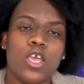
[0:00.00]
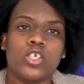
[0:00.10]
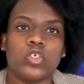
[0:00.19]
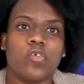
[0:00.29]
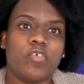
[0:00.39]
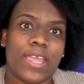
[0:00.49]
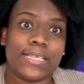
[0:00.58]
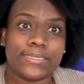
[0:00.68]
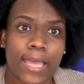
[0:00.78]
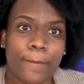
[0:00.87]
So for
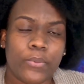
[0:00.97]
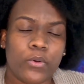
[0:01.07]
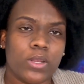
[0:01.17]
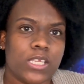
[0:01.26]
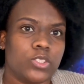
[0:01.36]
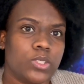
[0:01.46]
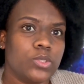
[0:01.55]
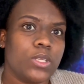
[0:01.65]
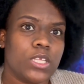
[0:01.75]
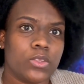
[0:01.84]
example, in
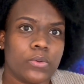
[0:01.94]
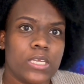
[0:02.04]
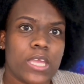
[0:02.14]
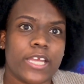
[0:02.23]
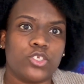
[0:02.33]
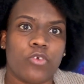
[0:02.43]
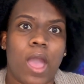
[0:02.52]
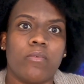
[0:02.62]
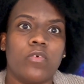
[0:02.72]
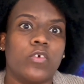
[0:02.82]
2023, I
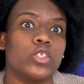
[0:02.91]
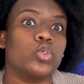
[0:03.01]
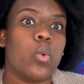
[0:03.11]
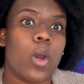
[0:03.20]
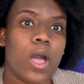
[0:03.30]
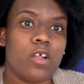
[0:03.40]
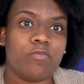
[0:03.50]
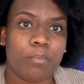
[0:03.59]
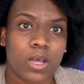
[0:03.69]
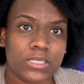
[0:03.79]
traveled for
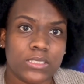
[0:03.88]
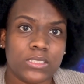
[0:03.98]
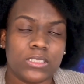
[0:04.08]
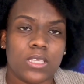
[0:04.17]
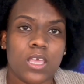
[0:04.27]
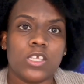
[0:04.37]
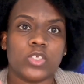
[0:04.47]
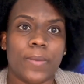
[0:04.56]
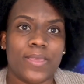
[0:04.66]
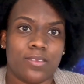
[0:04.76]
12 months. So
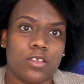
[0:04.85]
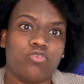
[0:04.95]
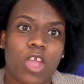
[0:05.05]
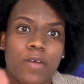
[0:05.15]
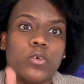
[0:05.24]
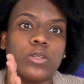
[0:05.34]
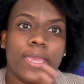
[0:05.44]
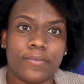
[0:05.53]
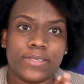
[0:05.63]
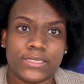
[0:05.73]
I basically traveled
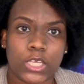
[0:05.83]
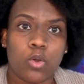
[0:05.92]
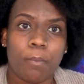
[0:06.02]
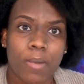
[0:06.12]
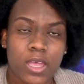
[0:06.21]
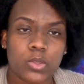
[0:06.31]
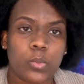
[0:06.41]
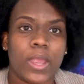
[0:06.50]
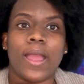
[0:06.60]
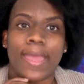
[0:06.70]
every single month
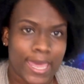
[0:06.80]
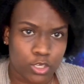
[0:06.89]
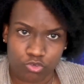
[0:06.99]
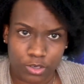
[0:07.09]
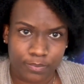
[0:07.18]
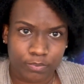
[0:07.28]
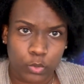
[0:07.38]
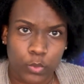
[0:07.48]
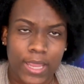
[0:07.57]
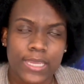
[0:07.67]
where I had a trip,
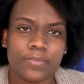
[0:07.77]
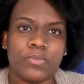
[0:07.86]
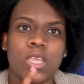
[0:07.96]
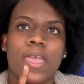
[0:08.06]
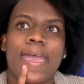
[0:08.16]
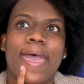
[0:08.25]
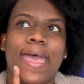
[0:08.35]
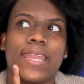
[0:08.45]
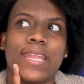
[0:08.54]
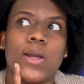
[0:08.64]
right?
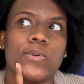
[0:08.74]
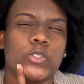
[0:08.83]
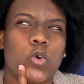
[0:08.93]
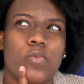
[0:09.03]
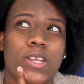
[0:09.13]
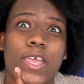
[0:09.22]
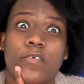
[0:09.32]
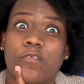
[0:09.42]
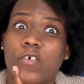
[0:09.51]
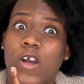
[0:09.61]
And that was over like
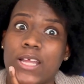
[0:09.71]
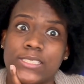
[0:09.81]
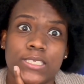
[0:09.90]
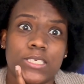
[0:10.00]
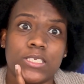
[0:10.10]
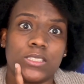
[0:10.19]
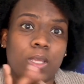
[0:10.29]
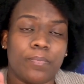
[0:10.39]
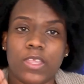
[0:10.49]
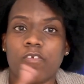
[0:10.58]
40
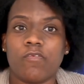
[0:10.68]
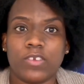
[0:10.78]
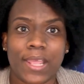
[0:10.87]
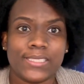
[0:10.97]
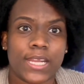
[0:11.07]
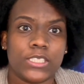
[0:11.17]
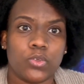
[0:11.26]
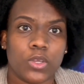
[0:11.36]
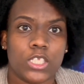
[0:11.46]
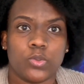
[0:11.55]
something flights that I
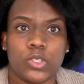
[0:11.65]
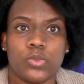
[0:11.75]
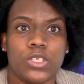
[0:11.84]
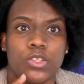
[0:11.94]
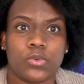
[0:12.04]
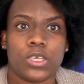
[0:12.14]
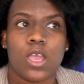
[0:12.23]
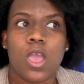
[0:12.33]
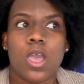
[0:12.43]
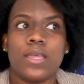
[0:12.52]
took in 2023.
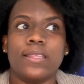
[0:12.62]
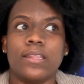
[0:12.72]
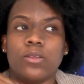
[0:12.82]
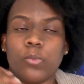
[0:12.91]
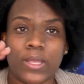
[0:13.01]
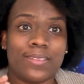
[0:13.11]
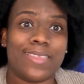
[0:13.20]
With